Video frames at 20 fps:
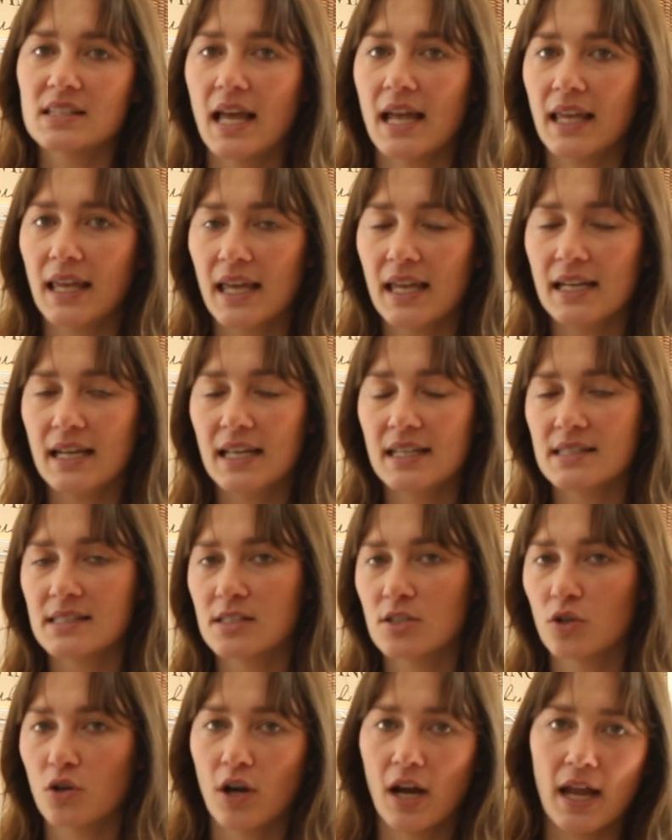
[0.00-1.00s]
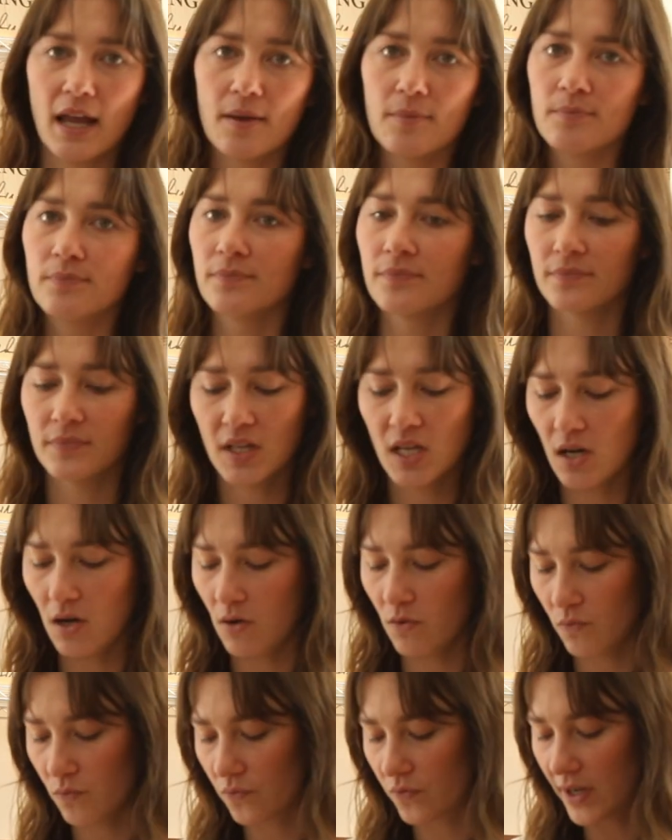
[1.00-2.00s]
like an Instagram,
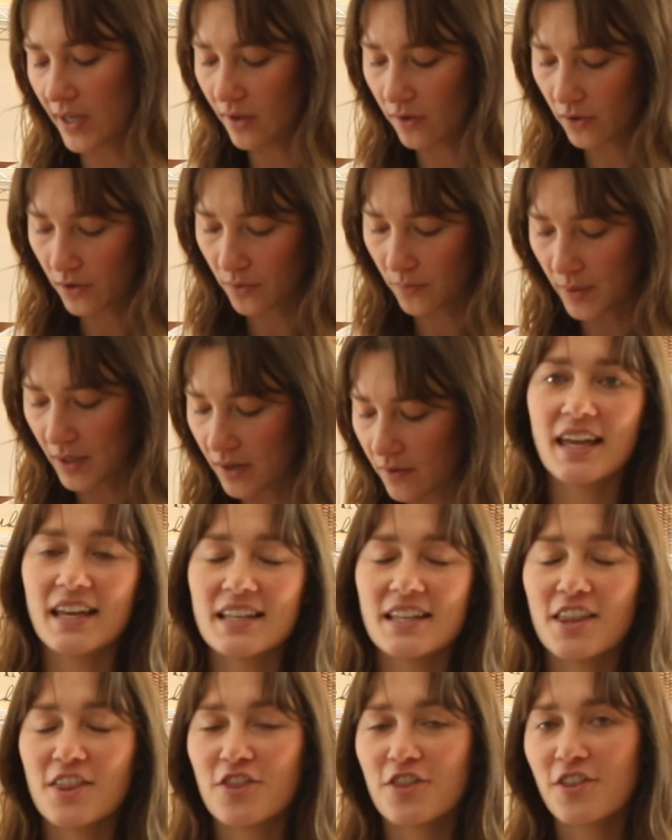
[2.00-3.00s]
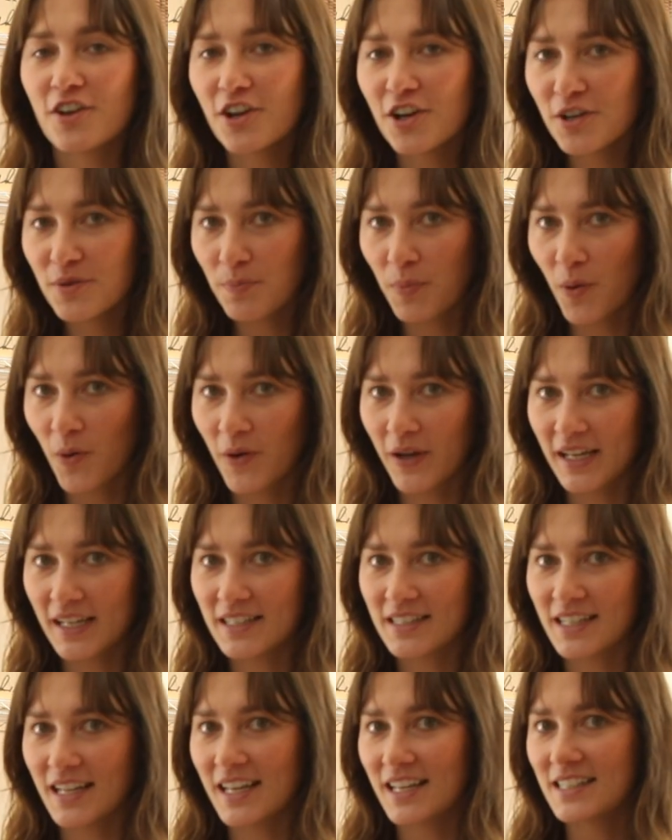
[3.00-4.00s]
reel or whatever. The third
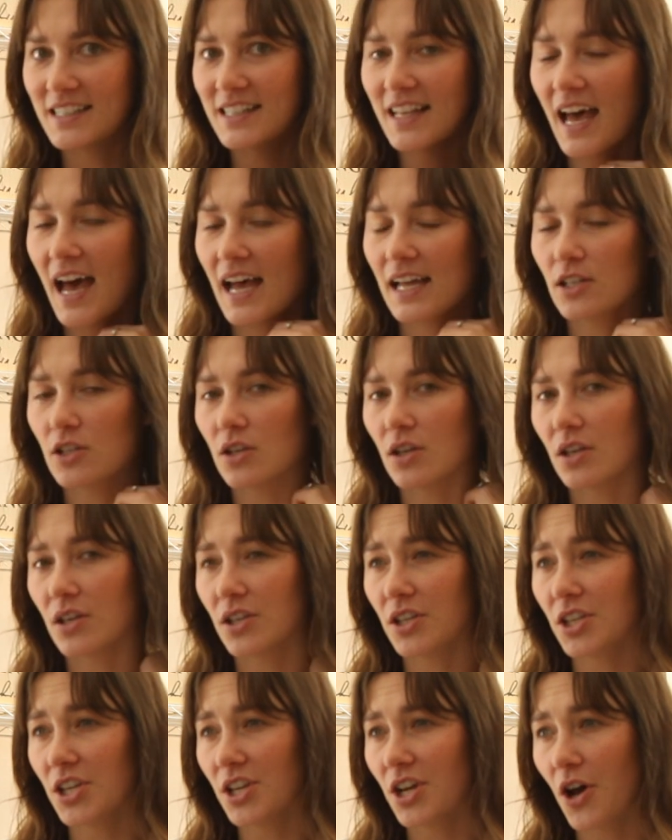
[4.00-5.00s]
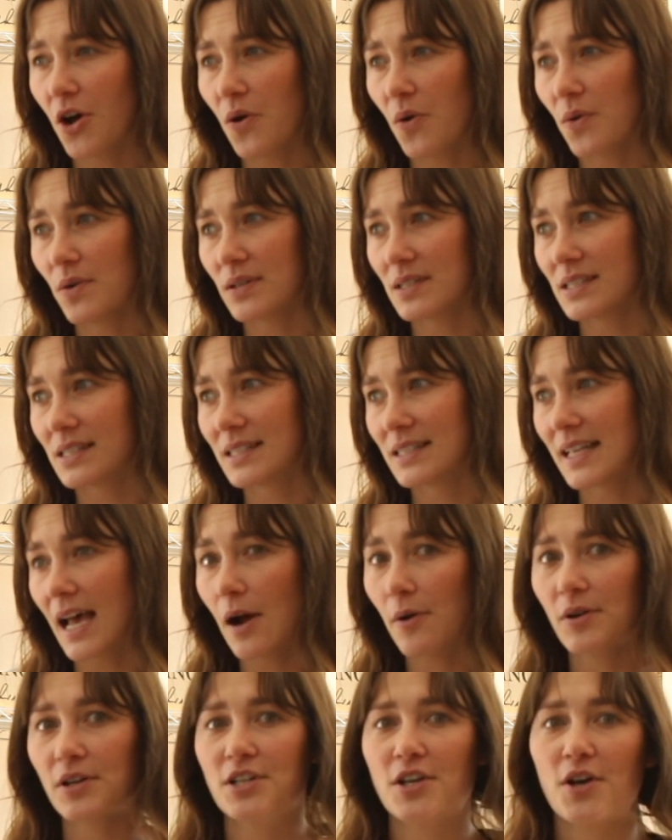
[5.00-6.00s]
point is that
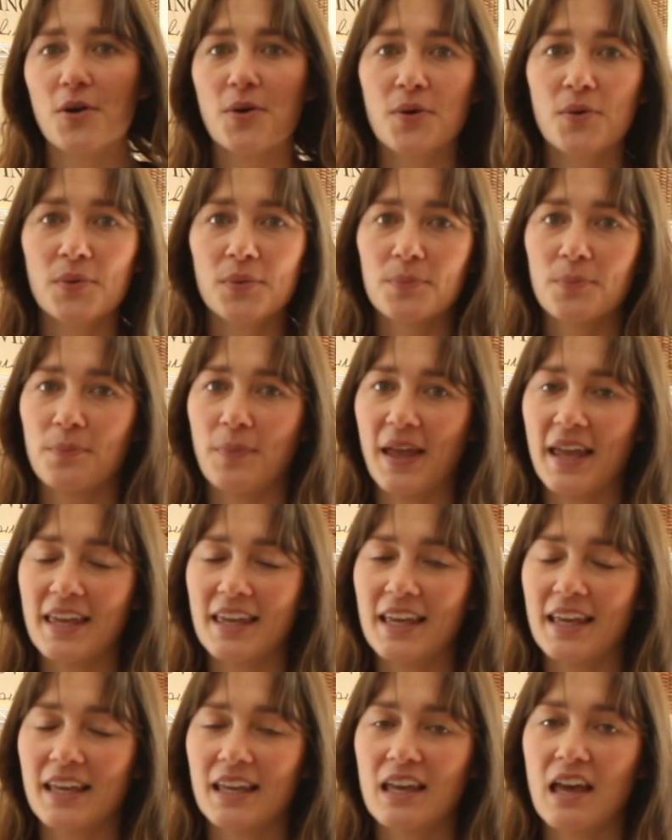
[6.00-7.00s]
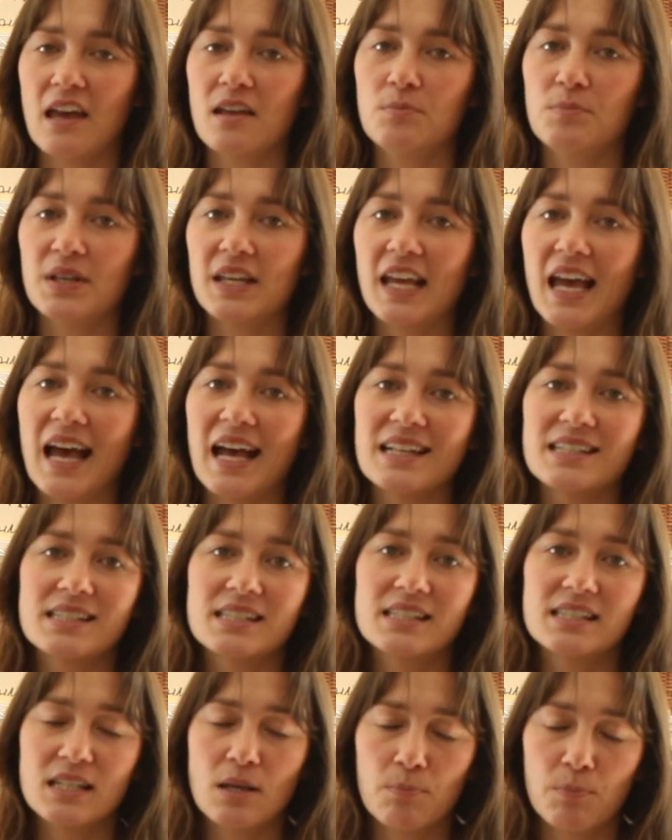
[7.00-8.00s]
sourdough baking can be as
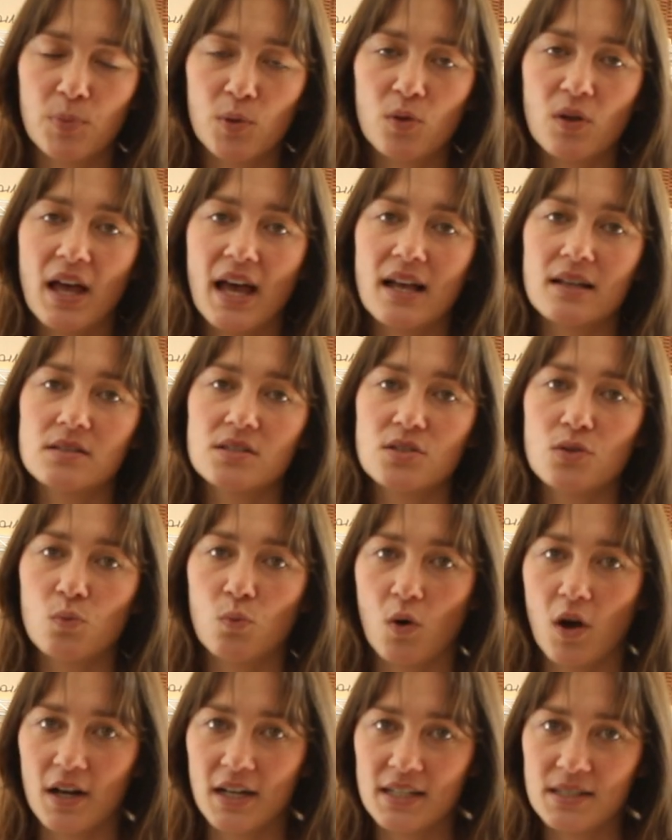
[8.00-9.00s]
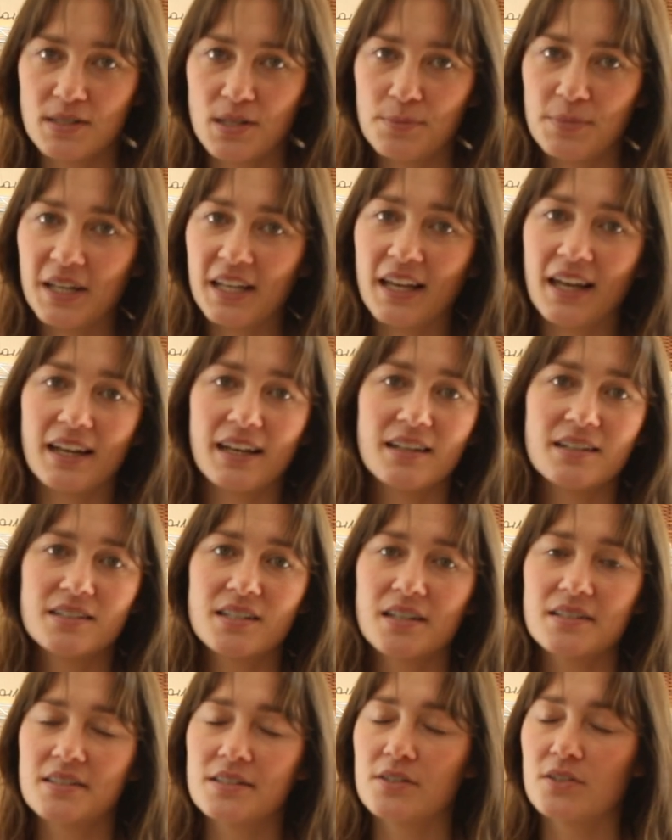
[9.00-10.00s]
simple as you want it to be, and it
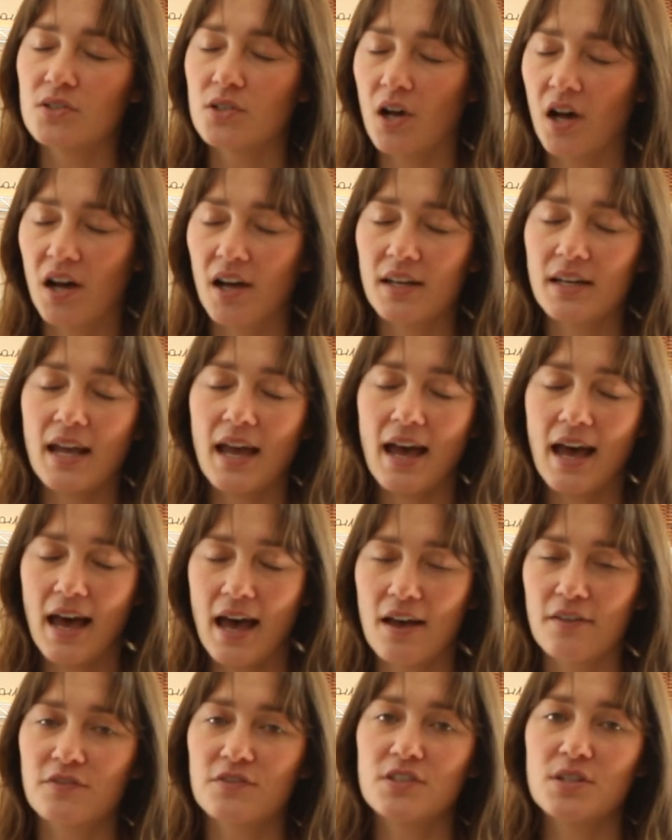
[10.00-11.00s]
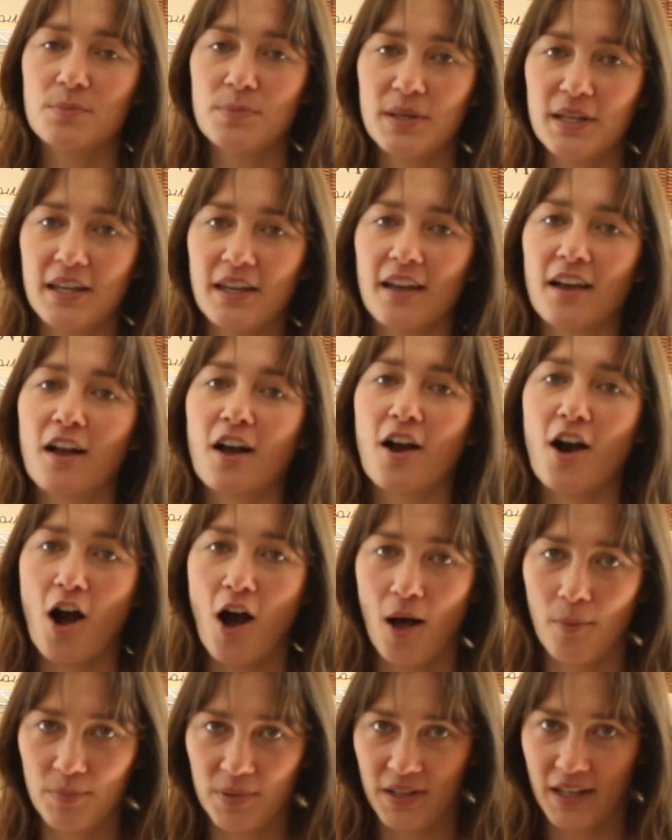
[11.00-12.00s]
does not have to be
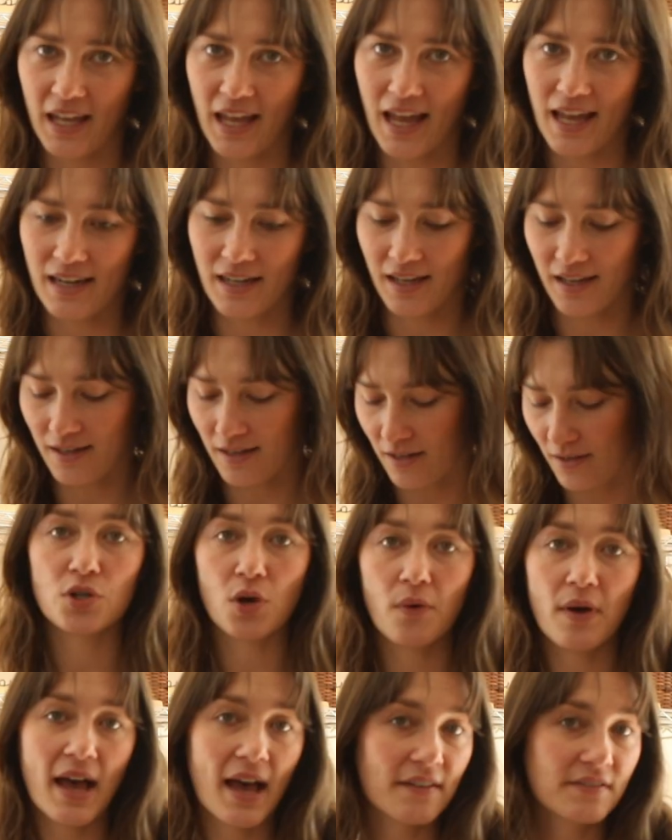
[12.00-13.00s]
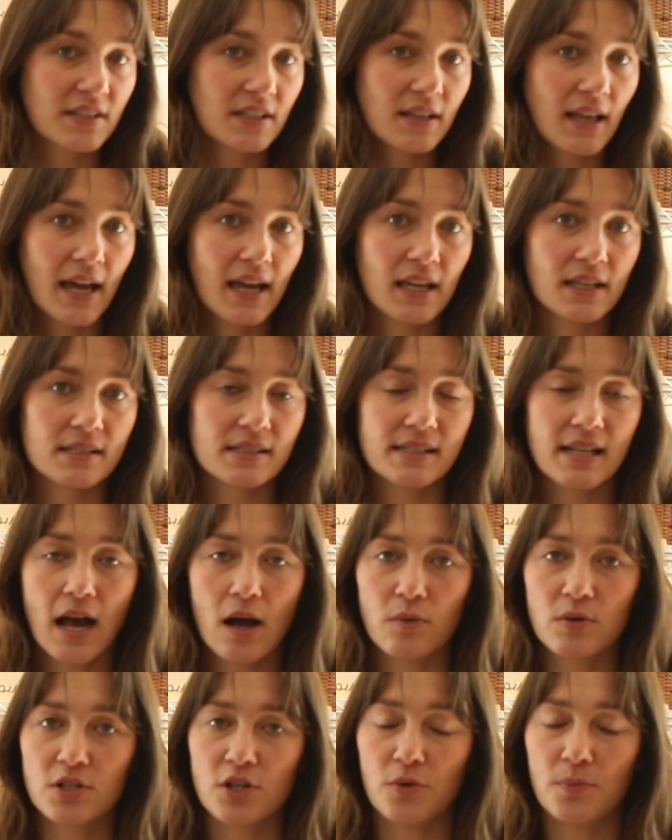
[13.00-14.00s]
complicated. You don't have to let
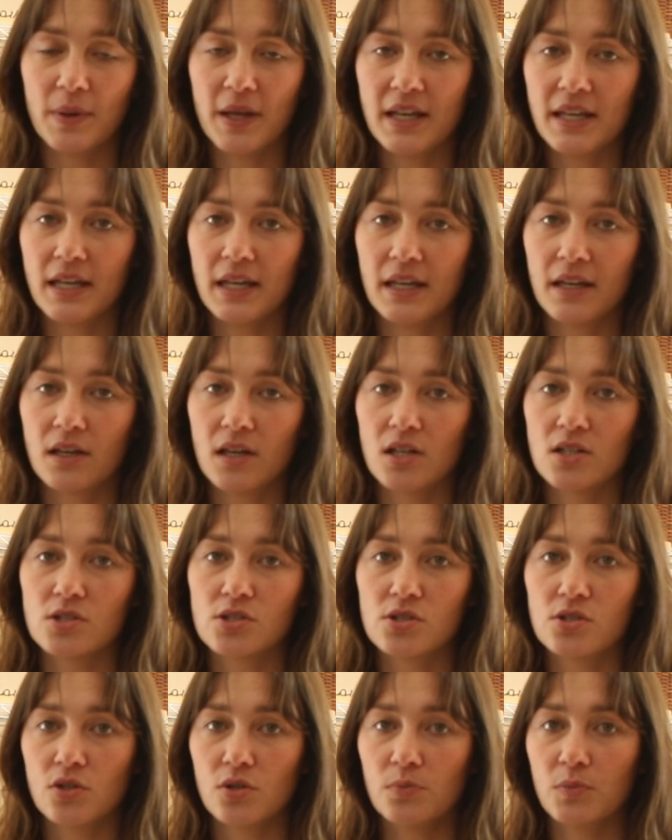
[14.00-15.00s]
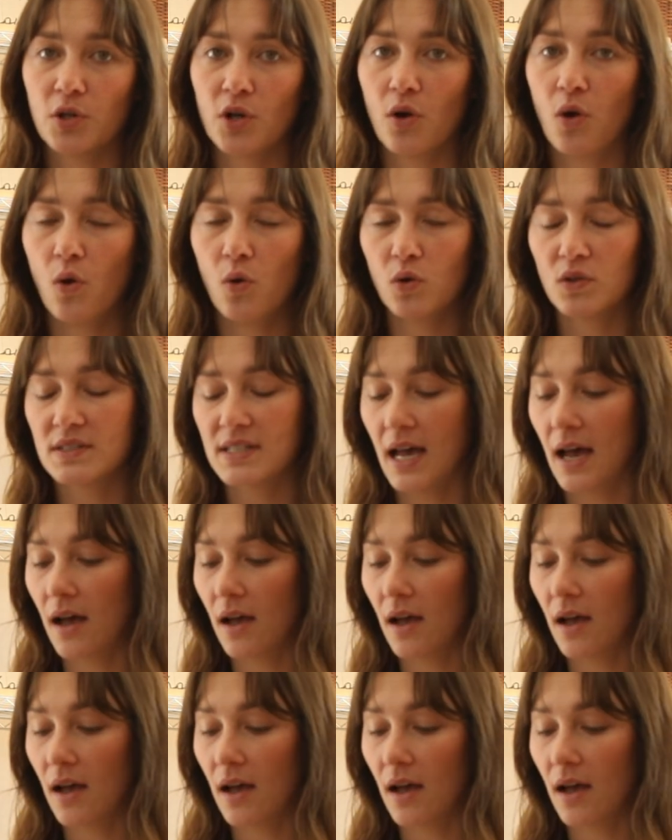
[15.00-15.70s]
sourdough baking consume your whole